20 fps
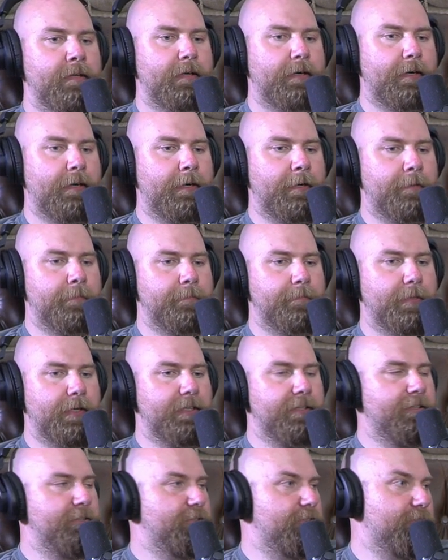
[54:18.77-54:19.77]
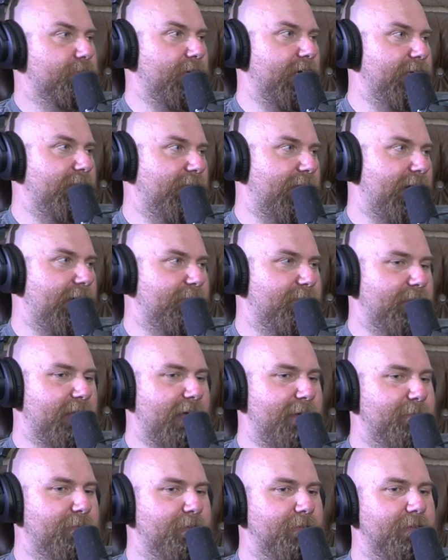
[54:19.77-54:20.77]
But there's this great line from
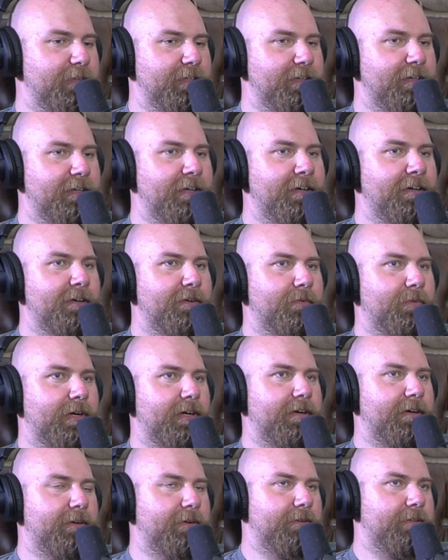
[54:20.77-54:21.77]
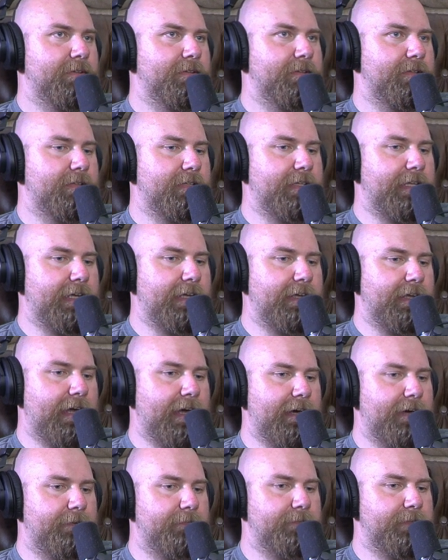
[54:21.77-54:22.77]
that movie where they
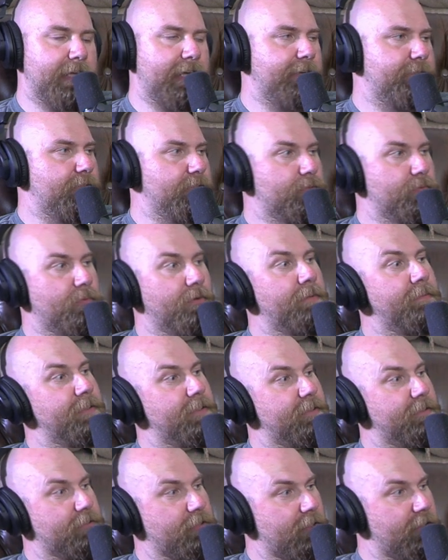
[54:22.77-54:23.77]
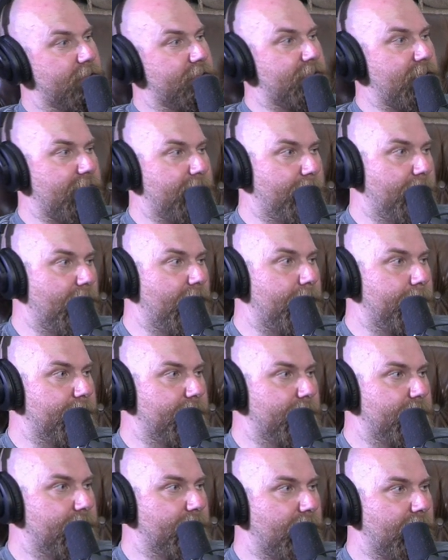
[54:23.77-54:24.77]
have this woman that's going to set him
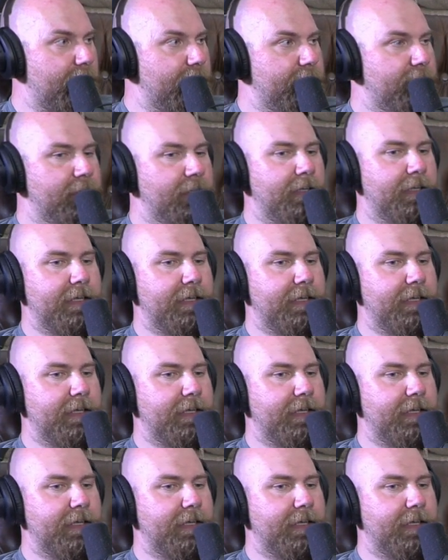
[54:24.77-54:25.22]
up, right?